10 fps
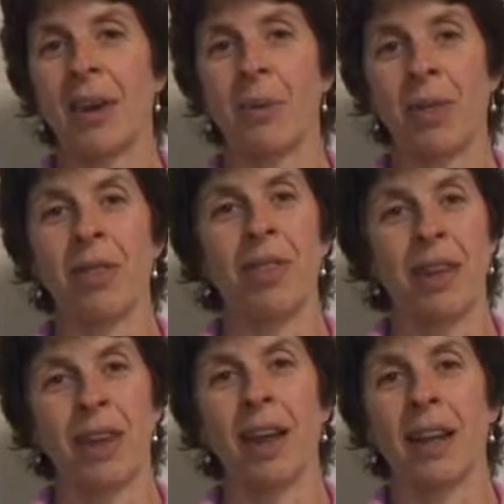with
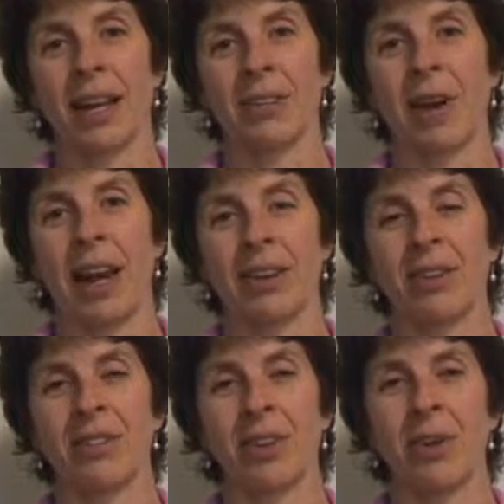the
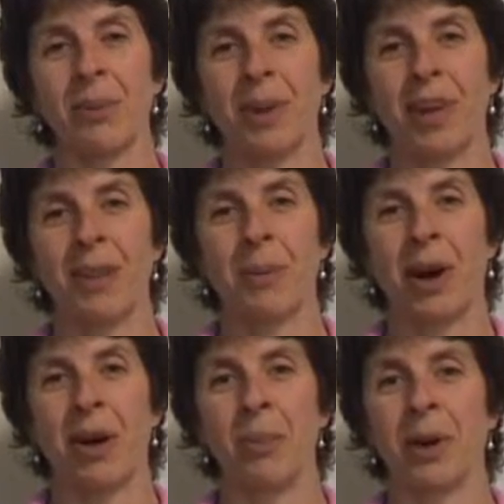electroacuoscope and the
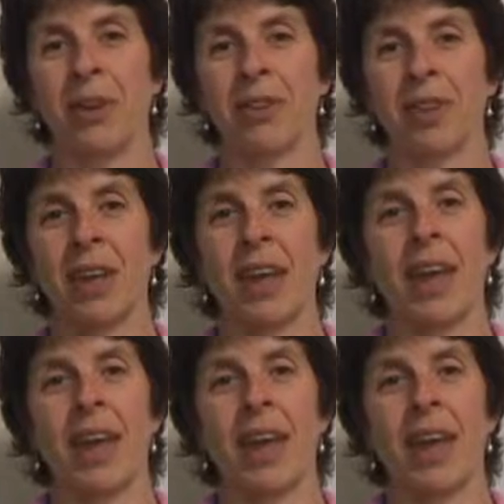myopulse.